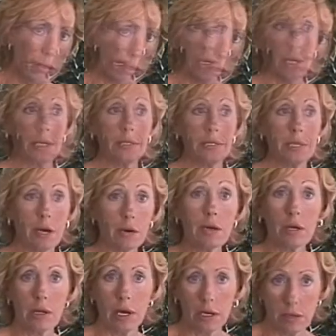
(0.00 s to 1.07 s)
And I can tell
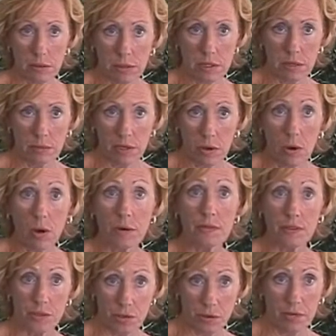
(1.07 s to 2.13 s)
you that because I'm a CARF
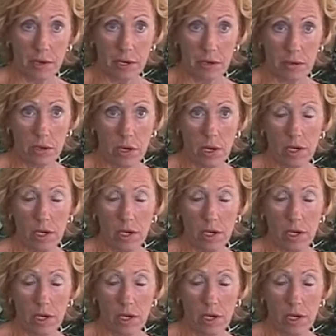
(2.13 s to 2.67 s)
surveyor.